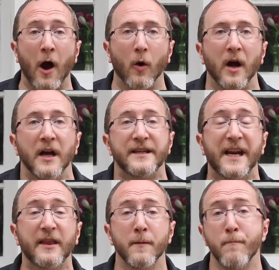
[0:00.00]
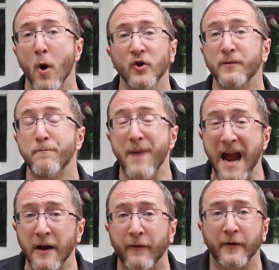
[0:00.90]
Now, to get the most
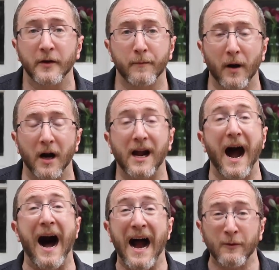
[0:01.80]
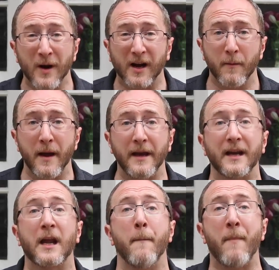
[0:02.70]
bang for your buck, I recommend
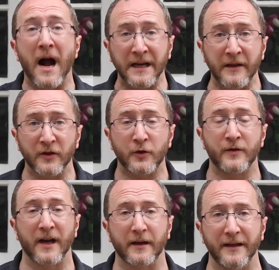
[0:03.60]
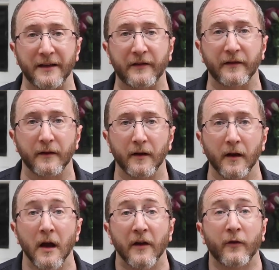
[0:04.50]
combining the two techniques.
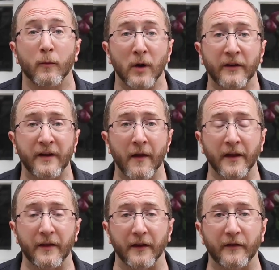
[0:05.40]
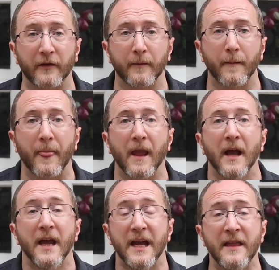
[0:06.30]
So it breaks down like this.
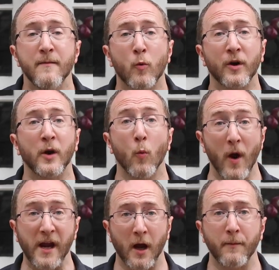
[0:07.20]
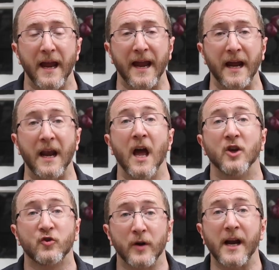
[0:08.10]
In the morning, wake up and
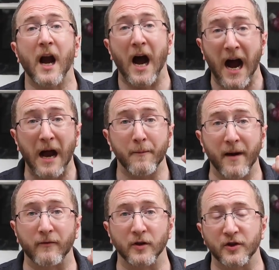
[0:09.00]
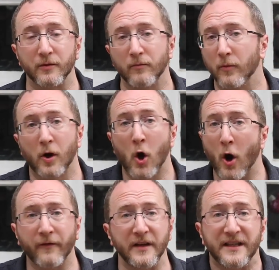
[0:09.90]
drink a hot beverage.
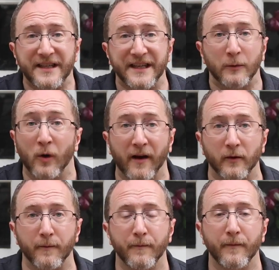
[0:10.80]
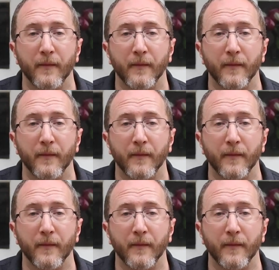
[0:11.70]
Coffee, tea, whatever.